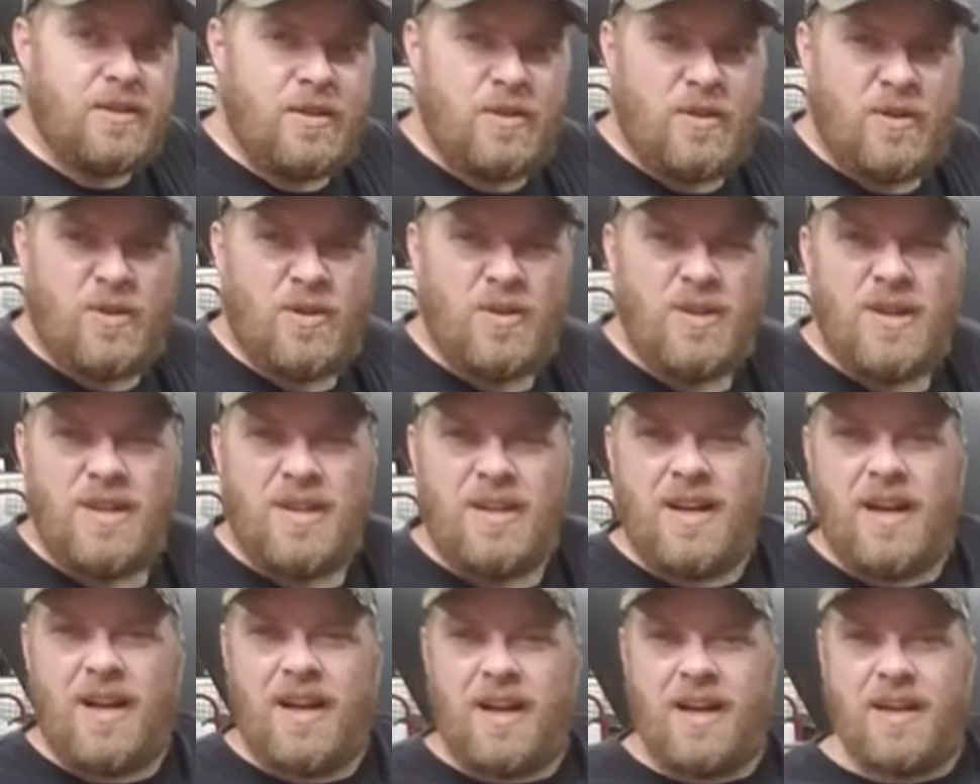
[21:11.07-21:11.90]

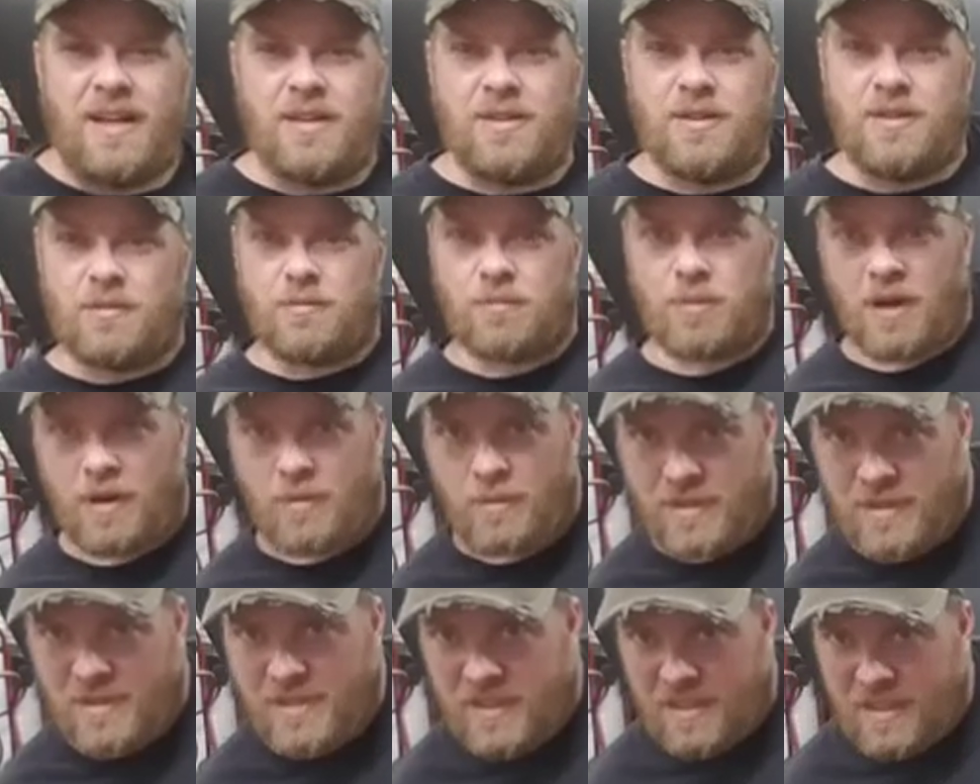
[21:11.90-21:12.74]
You can
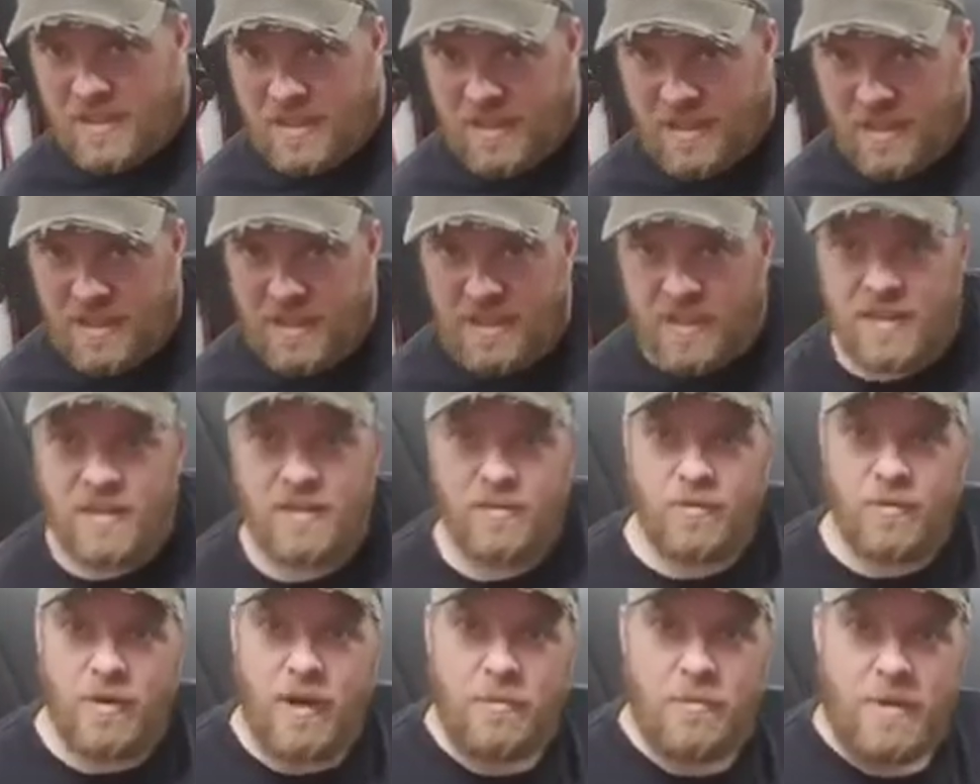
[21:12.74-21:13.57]
probably see
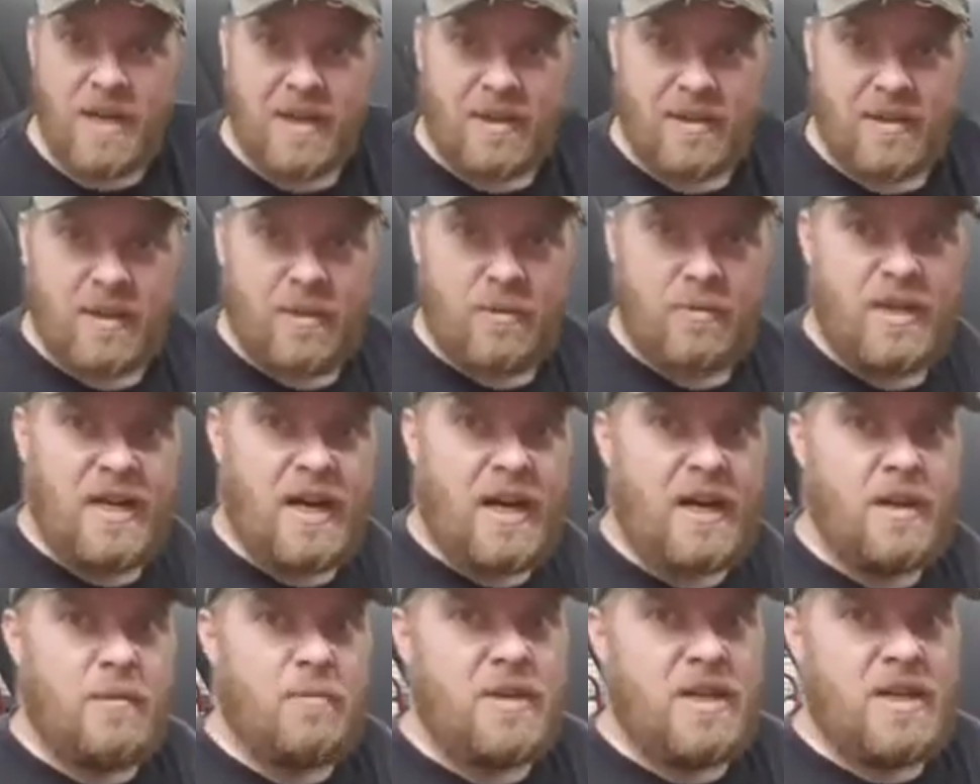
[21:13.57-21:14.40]
right back there
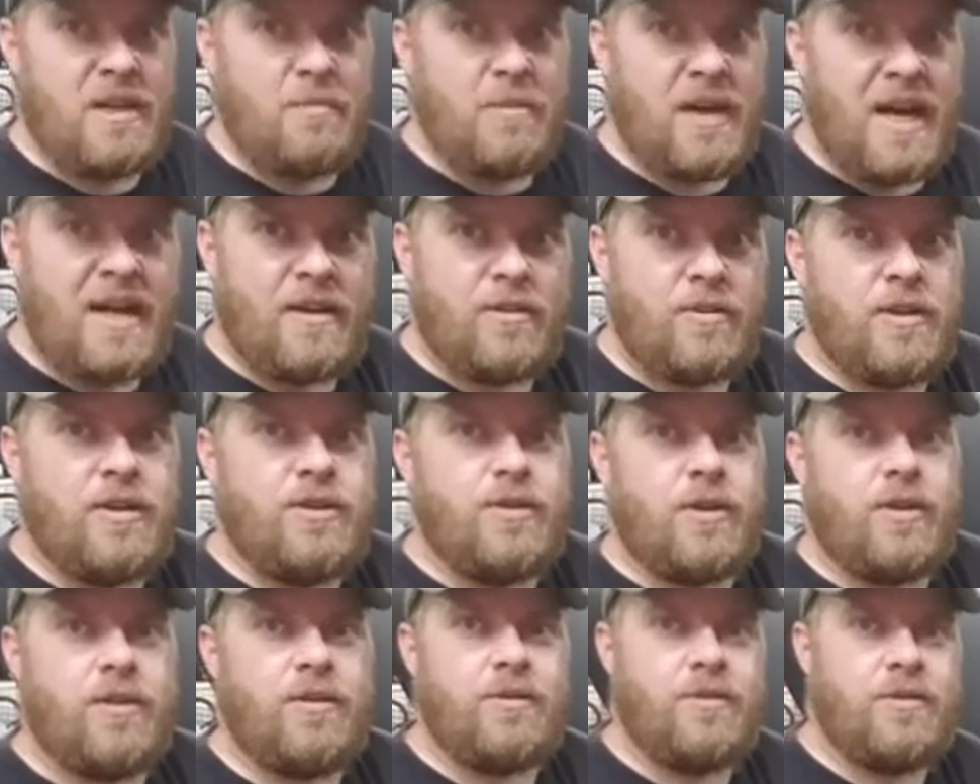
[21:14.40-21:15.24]
behind me, battery
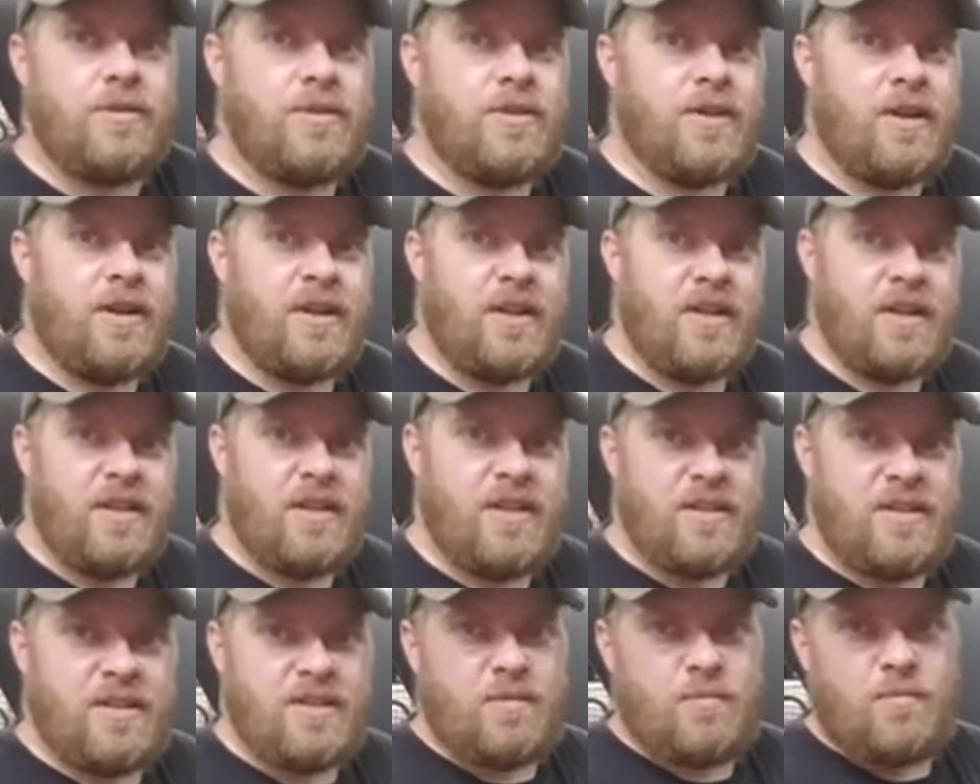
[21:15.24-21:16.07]
chargers on it.
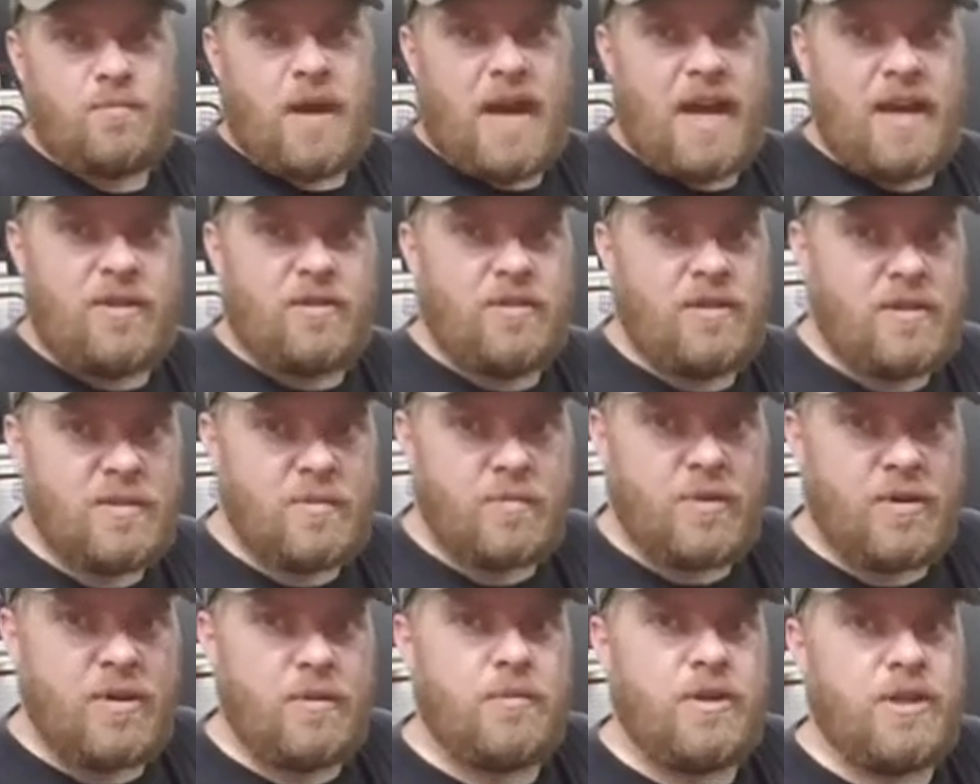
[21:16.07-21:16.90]
This battery's
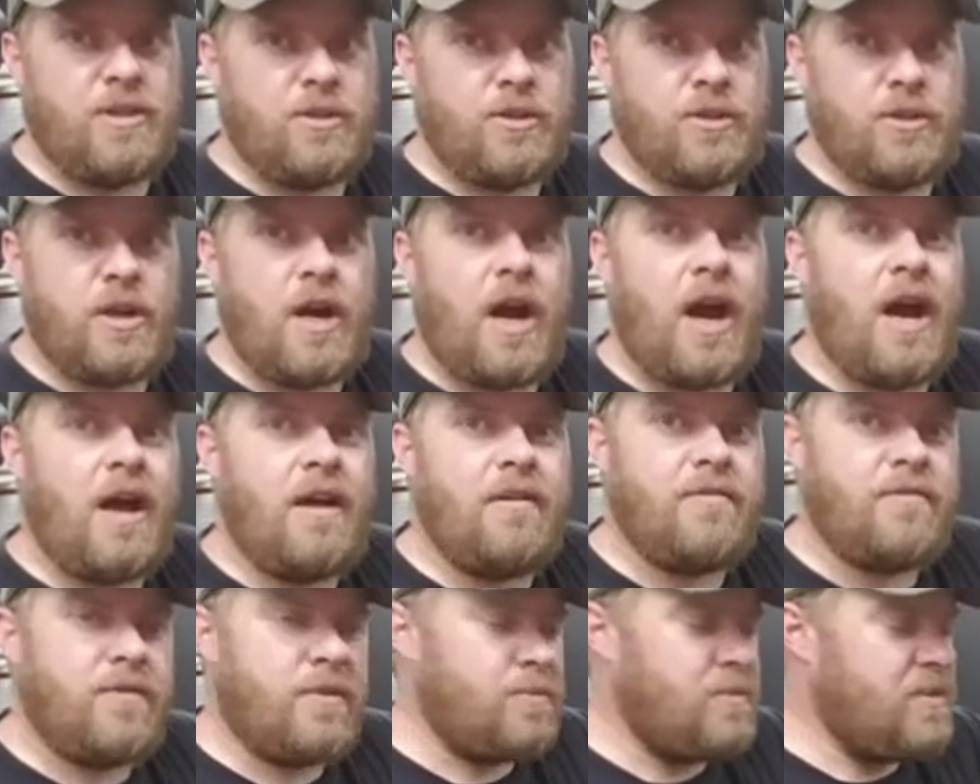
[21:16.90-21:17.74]
pretty much
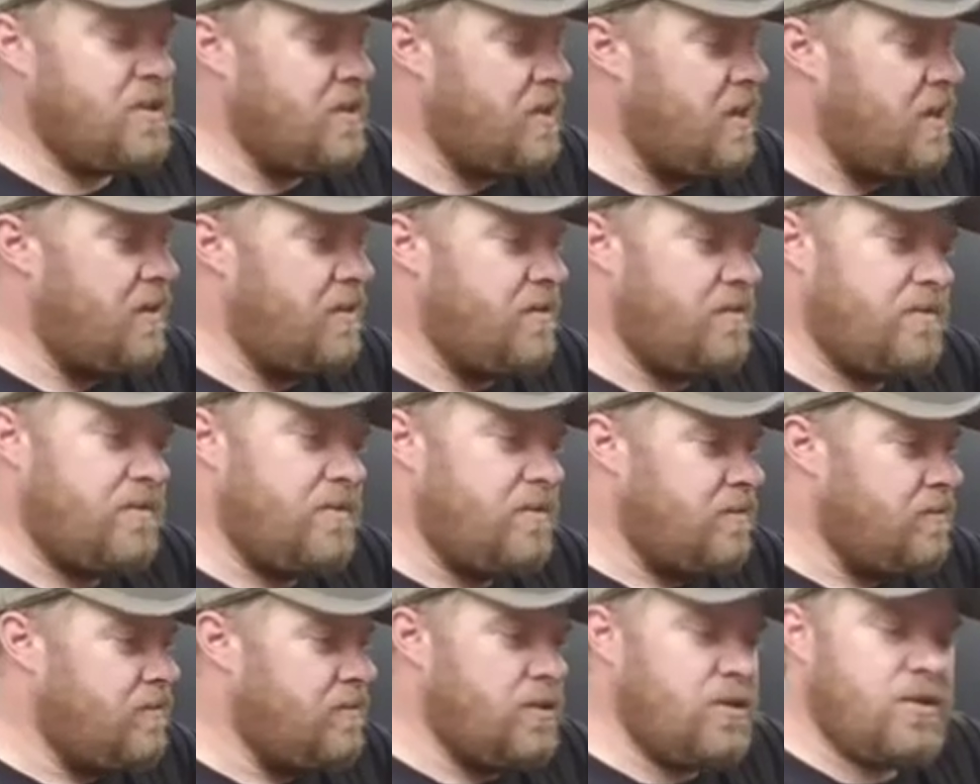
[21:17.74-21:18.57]
shot from
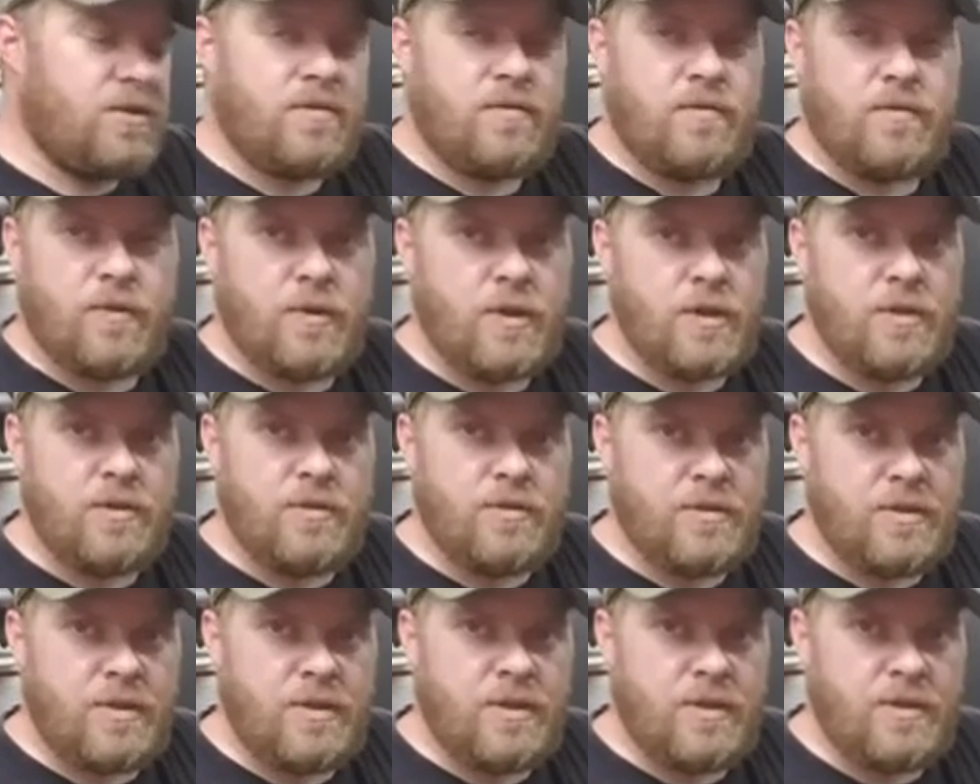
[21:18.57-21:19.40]
sitting just for
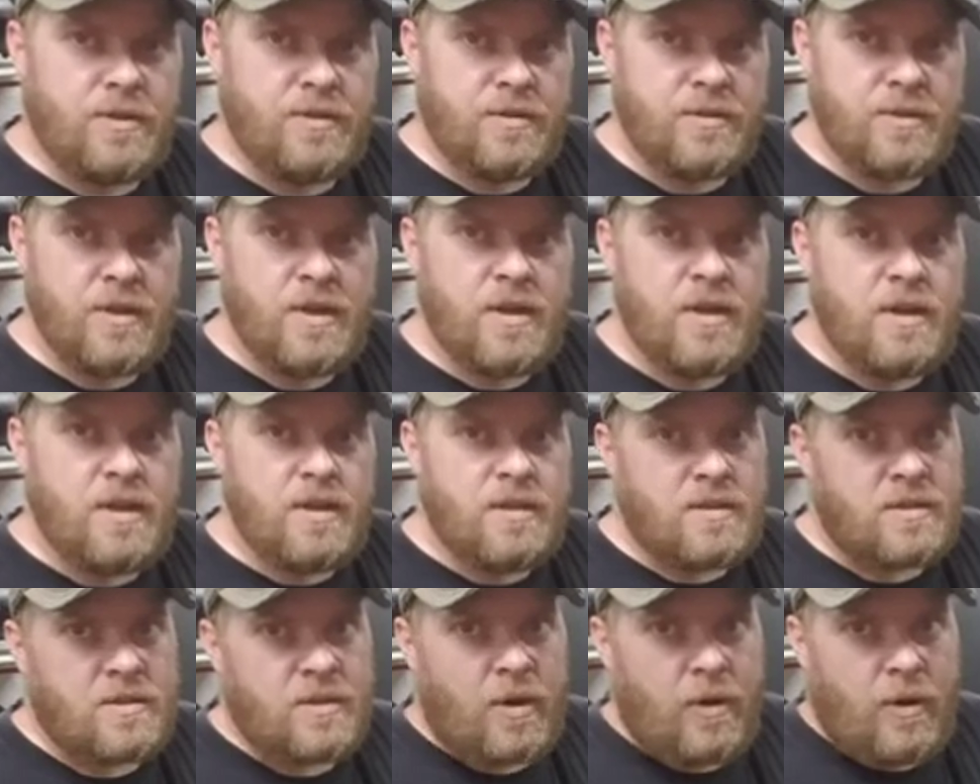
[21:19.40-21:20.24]
years and years,
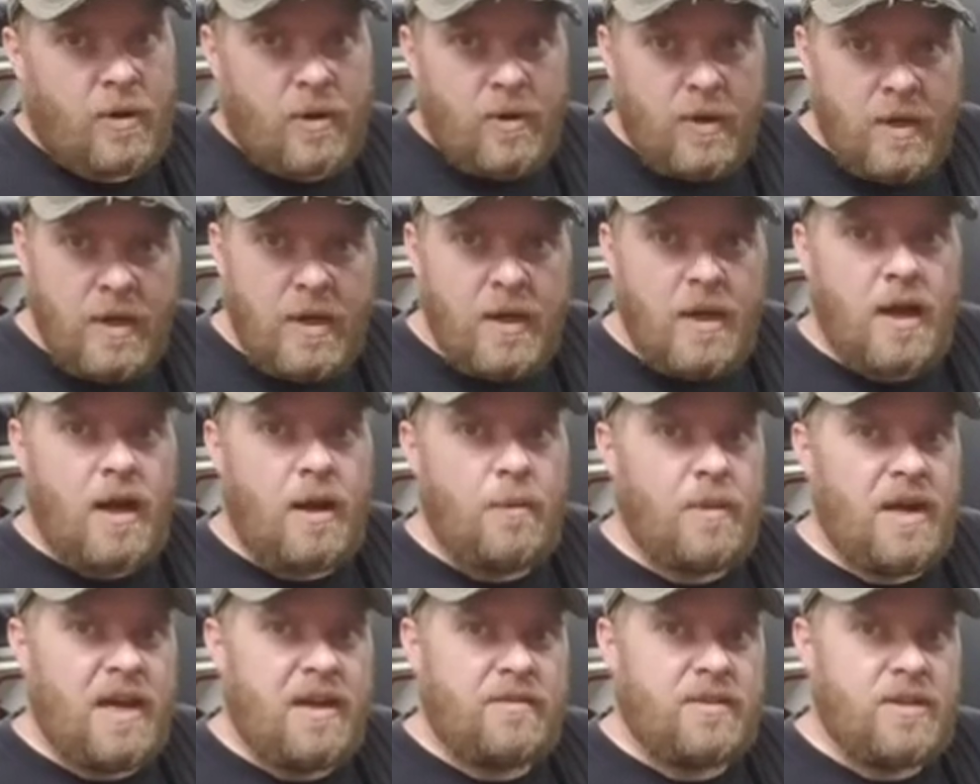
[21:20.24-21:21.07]
so I'm
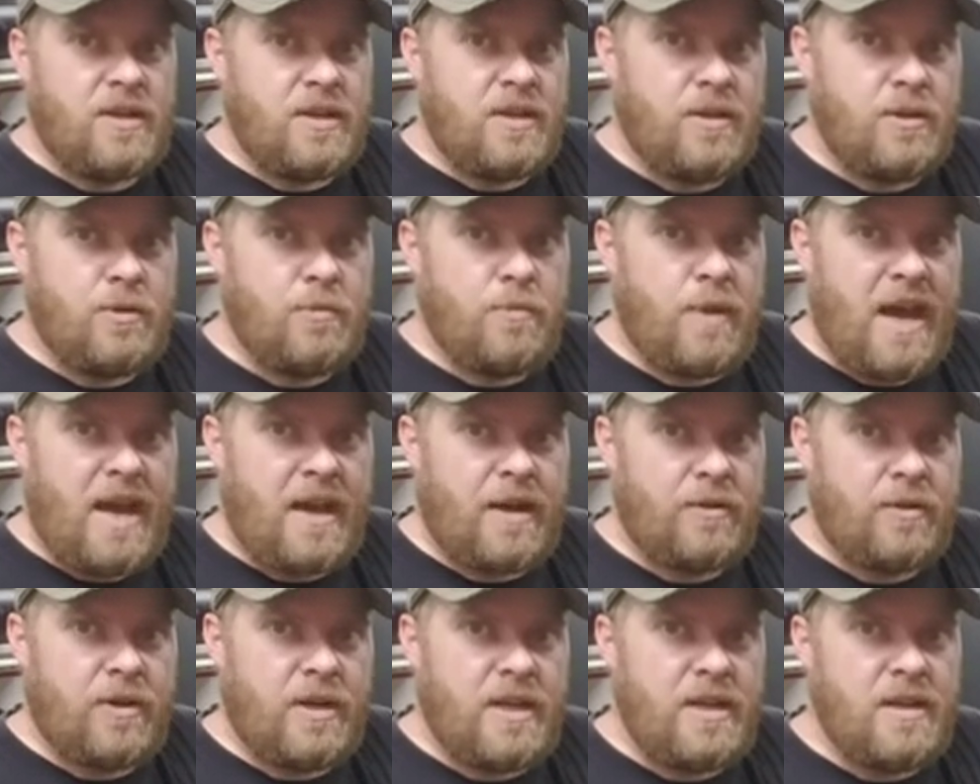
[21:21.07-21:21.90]
gonna have to get a new
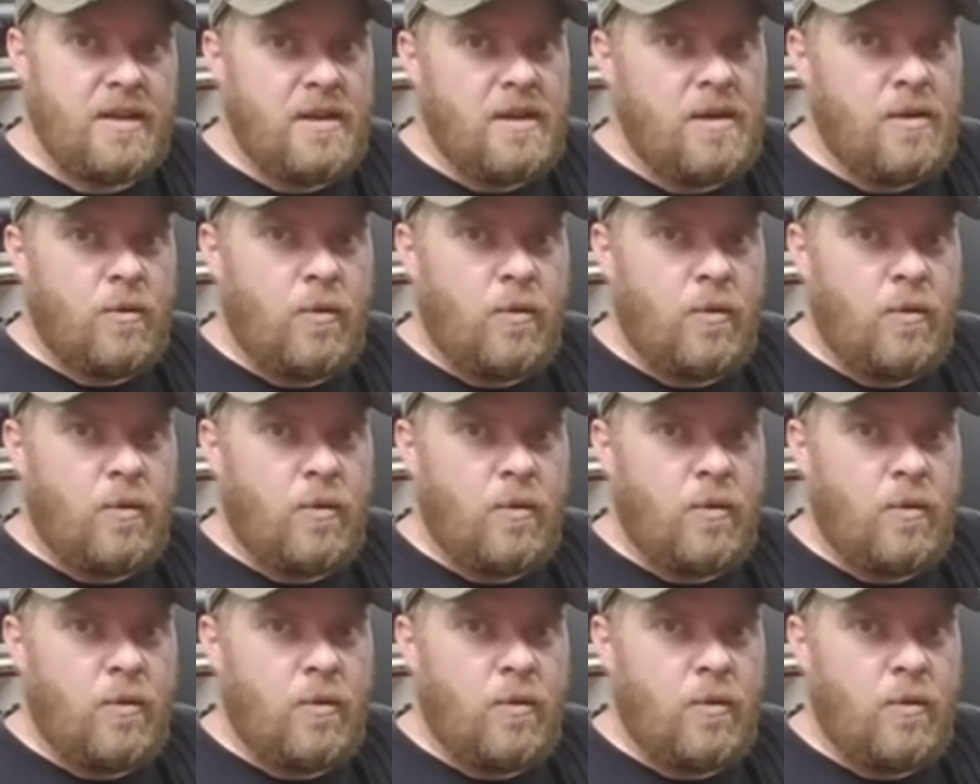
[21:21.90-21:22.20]
battery.